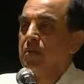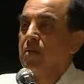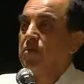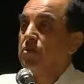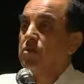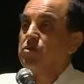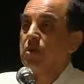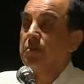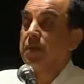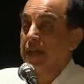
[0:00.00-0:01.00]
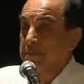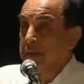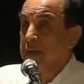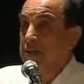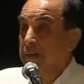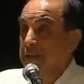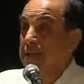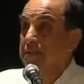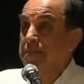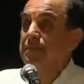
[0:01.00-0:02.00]
or those who are blackmailed by
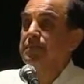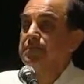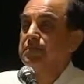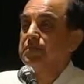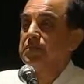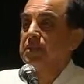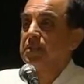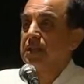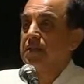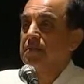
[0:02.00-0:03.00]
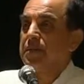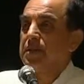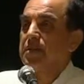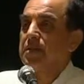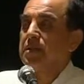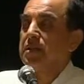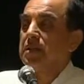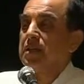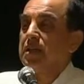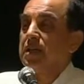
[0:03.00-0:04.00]
them in the government,
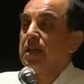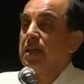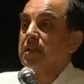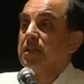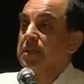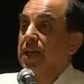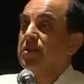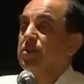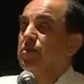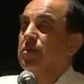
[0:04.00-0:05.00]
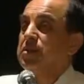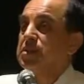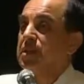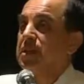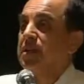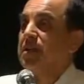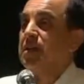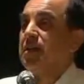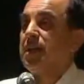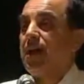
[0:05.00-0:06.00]
then you will see
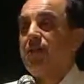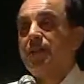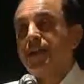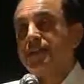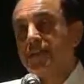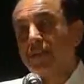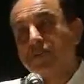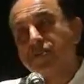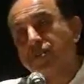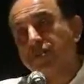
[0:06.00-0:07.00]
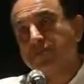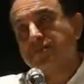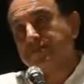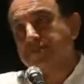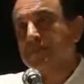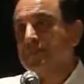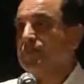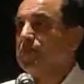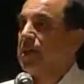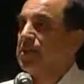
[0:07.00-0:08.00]
Rahul Gandhi also,
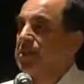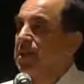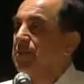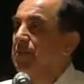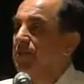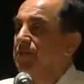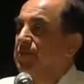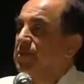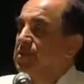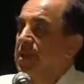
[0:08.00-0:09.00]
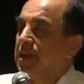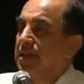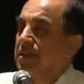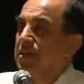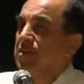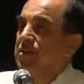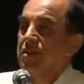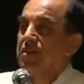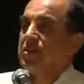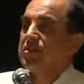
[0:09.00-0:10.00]
you can send him off saying,
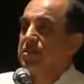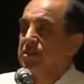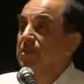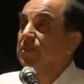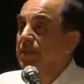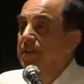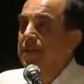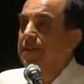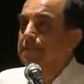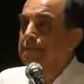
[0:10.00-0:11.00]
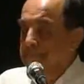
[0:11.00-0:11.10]
you're not a citizen of India.